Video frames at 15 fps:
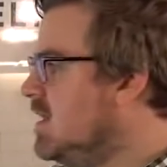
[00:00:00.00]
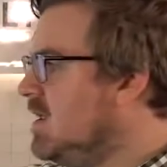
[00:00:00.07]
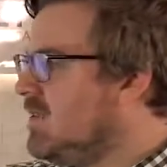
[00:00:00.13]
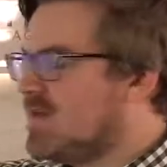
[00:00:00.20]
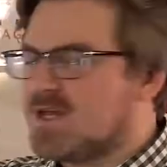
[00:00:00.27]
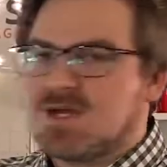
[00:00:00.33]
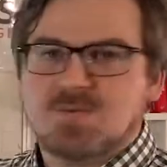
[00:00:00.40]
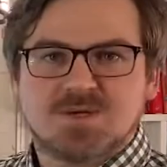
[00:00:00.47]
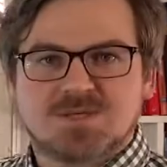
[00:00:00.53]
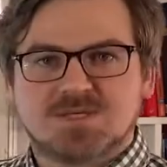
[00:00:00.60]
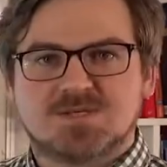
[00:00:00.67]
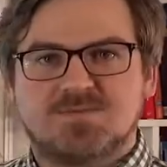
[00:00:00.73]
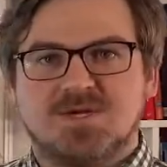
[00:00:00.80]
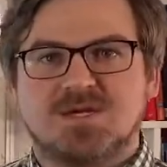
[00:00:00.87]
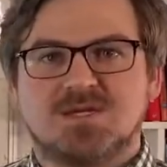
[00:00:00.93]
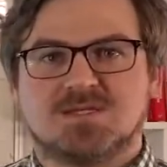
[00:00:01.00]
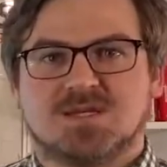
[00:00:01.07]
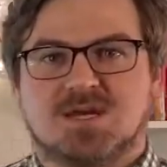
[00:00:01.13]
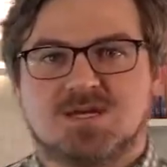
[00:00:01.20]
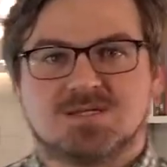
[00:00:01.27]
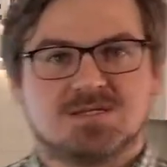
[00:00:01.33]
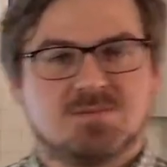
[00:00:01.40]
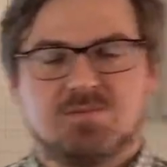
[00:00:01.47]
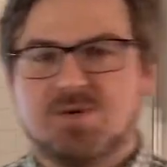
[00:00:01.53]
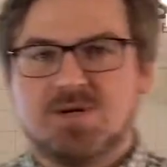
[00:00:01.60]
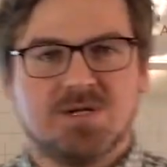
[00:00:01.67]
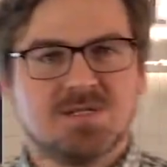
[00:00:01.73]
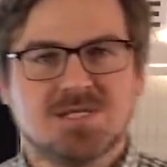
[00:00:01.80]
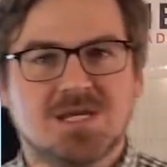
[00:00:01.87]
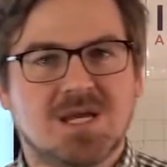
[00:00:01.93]
Think about the speaking test.
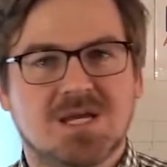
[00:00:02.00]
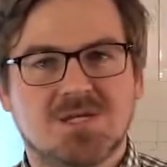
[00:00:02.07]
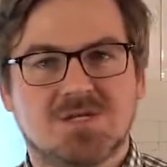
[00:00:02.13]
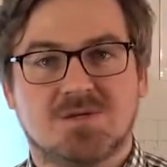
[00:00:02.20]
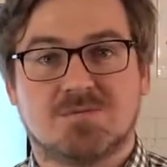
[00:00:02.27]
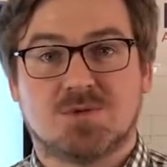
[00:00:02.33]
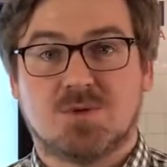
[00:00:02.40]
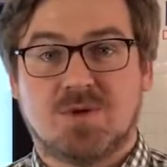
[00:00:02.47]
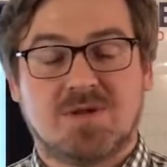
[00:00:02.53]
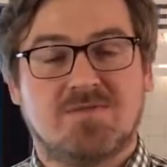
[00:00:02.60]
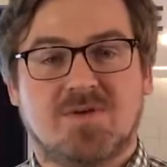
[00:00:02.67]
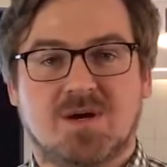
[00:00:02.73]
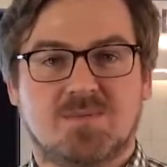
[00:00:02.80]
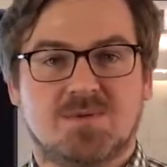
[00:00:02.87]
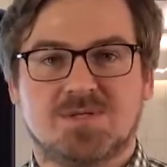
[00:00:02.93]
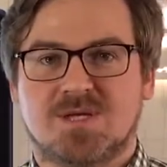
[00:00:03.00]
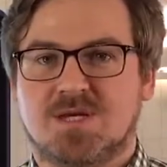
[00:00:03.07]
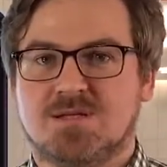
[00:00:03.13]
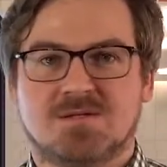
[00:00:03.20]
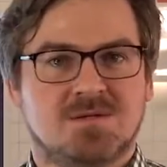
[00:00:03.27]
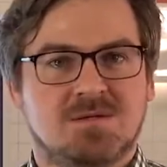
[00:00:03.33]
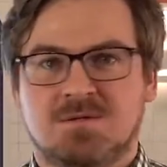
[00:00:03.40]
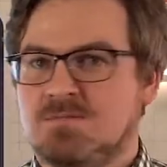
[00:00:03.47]
Pronunciation, 25%.